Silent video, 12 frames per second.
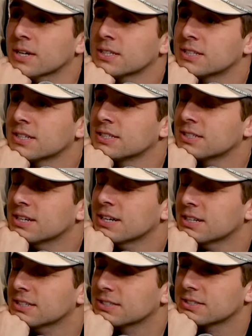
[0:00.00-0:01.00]
I know, but nice. You
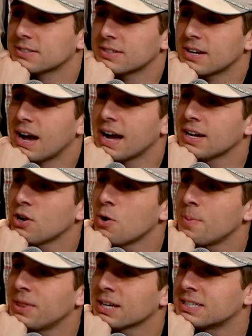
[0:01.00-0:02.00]
asked me. I know,
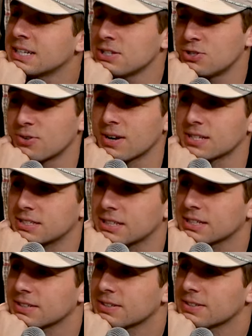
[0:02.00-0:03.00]
but that's interesting.